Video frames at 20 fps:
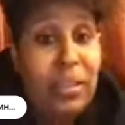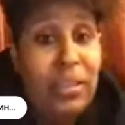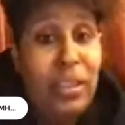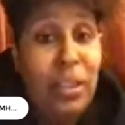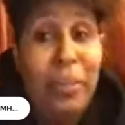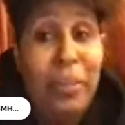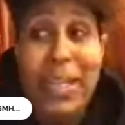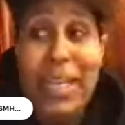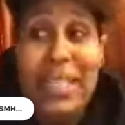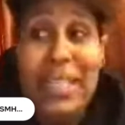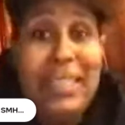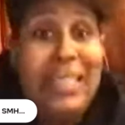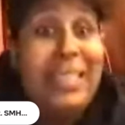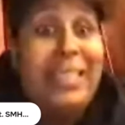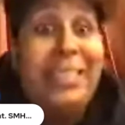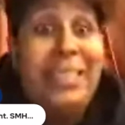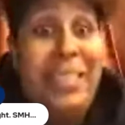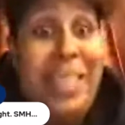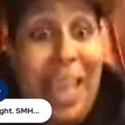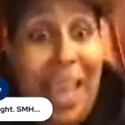So because
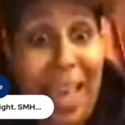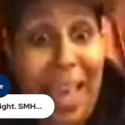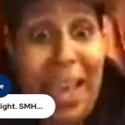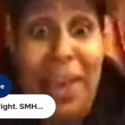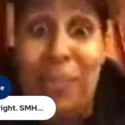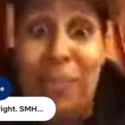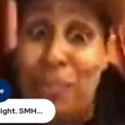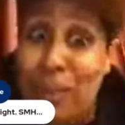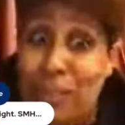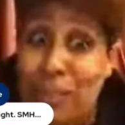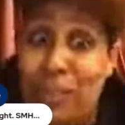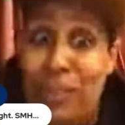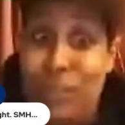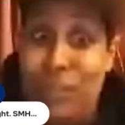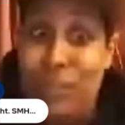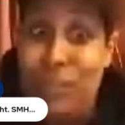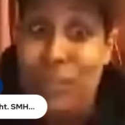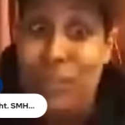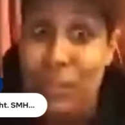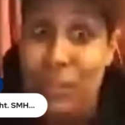his dad was a
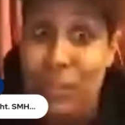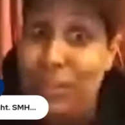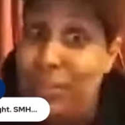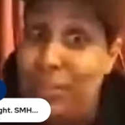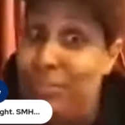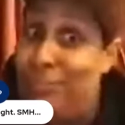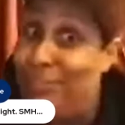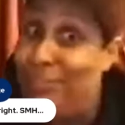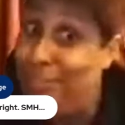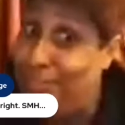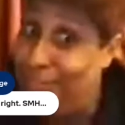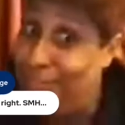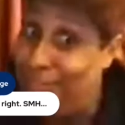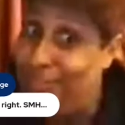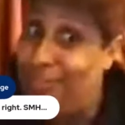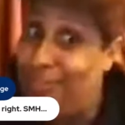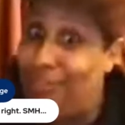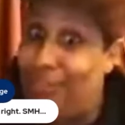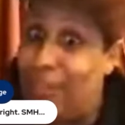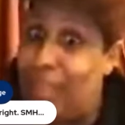judge,
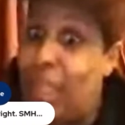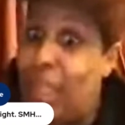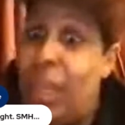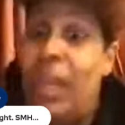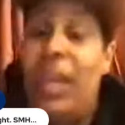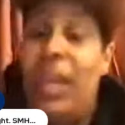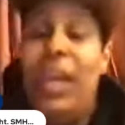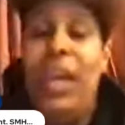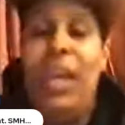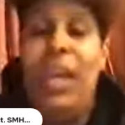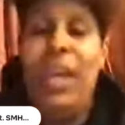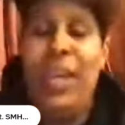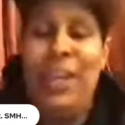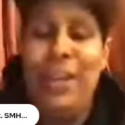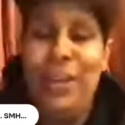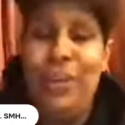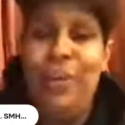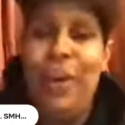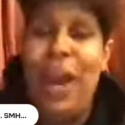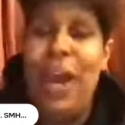he
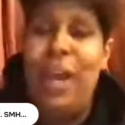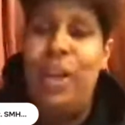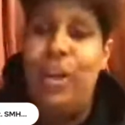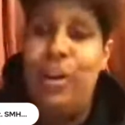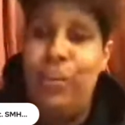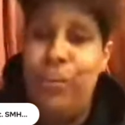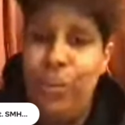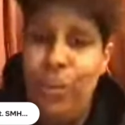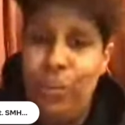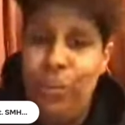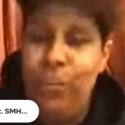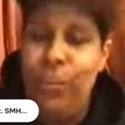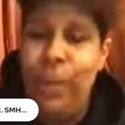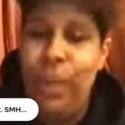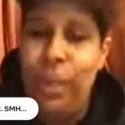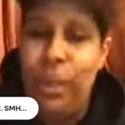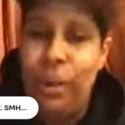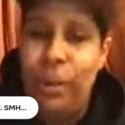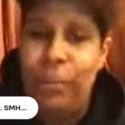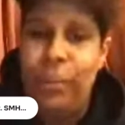knew how to groom
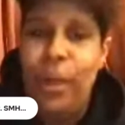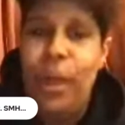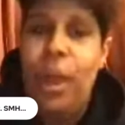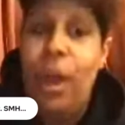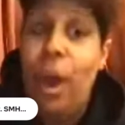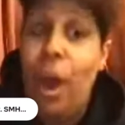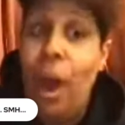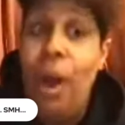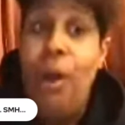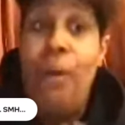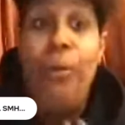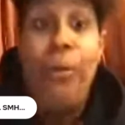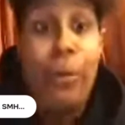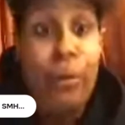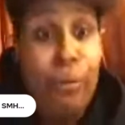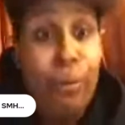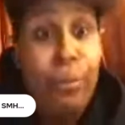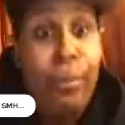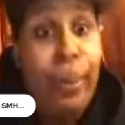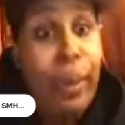him on
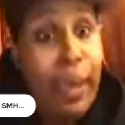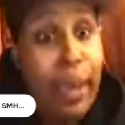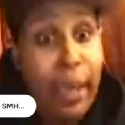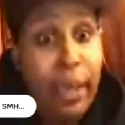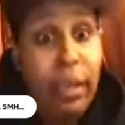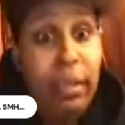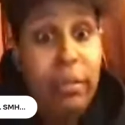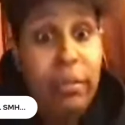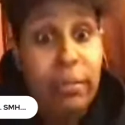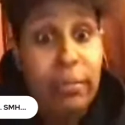who to pick.